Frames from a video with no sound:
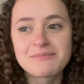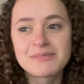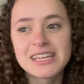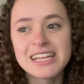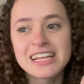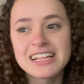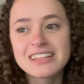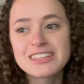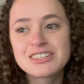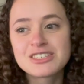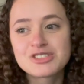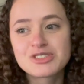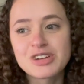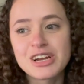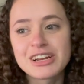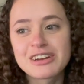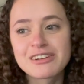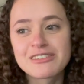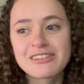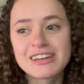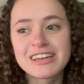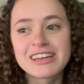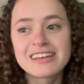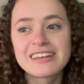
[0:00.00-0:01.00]
an
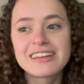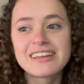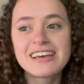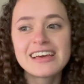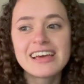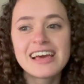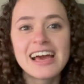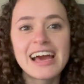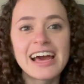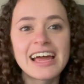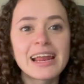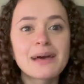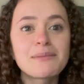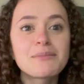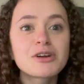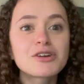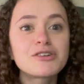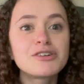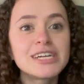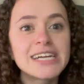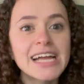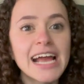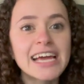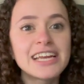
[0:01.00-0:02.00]
illustrator and and I'm a
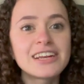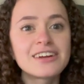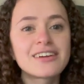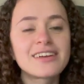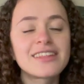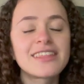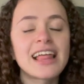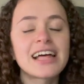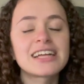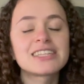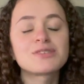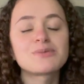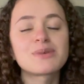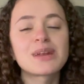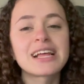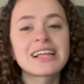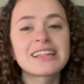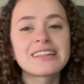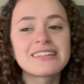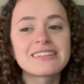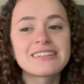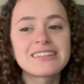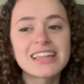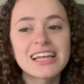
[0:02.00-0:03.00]
creator and that's what
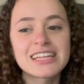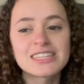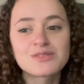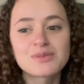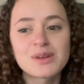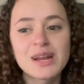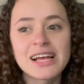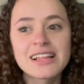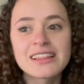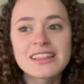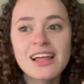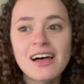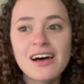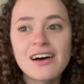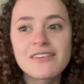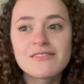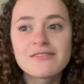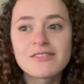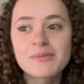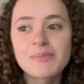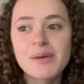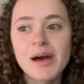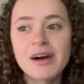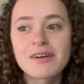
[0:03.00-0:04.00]
I that's what I love
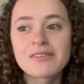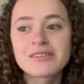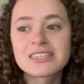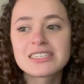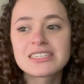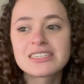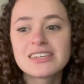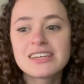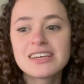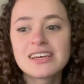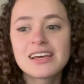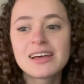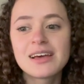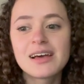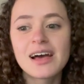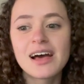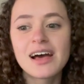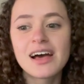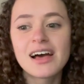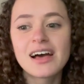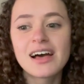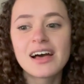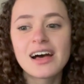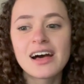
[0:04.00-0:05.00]
about
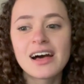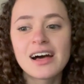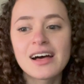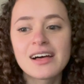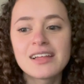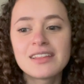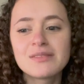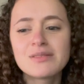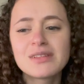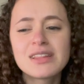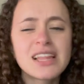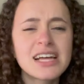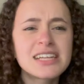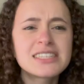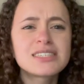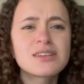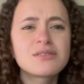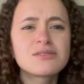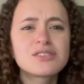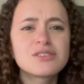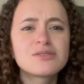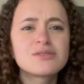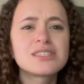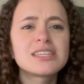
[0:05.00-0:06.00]
uh, that
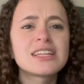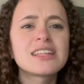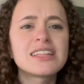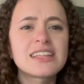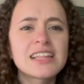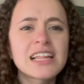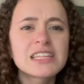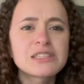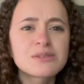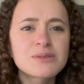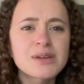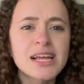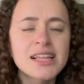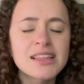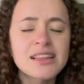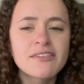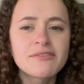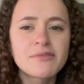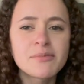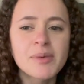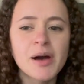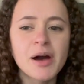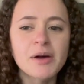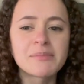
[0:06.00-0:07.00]
sounds so silly. That's what I love
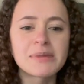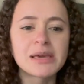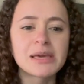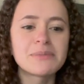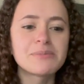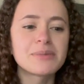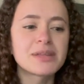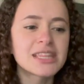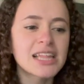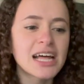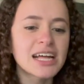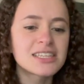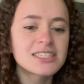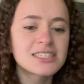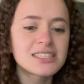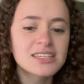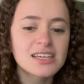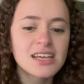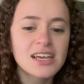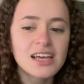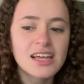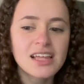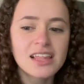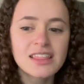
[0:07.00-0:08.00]
about me, but that's
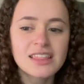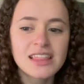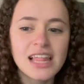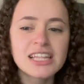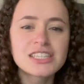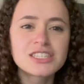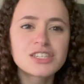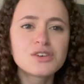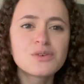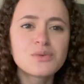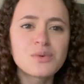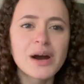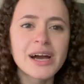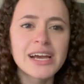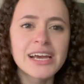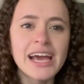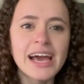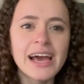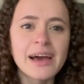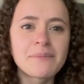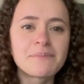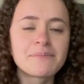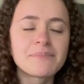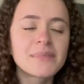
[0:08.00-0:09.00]
that's who I
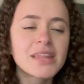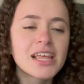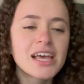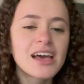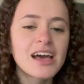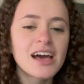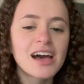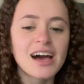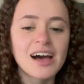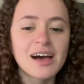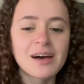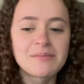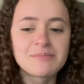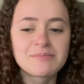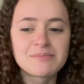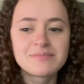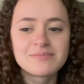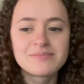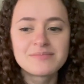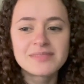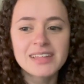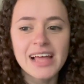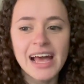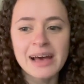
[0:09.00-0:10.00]
am
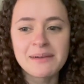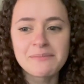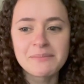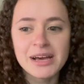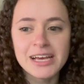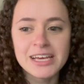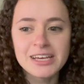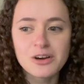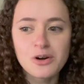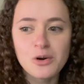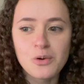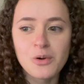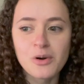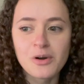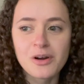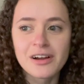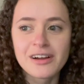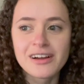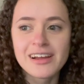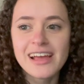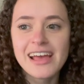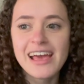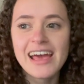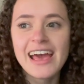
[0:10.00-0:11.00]
um, at my
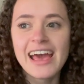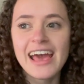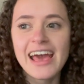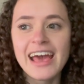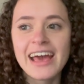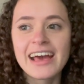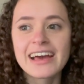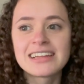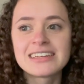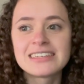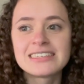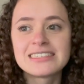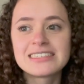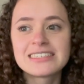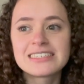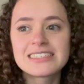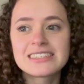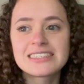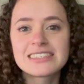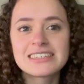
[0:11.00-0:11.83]
core and